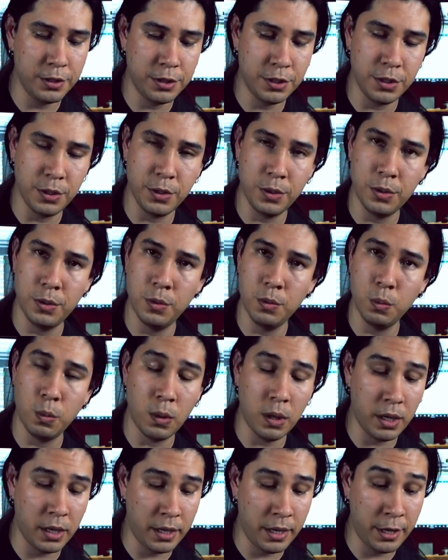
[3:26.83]
2,
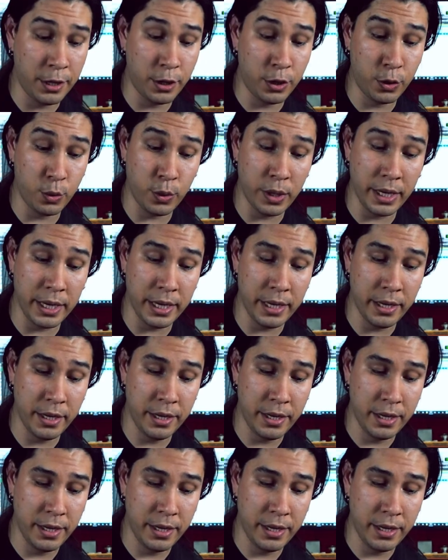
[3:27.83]
1, 3,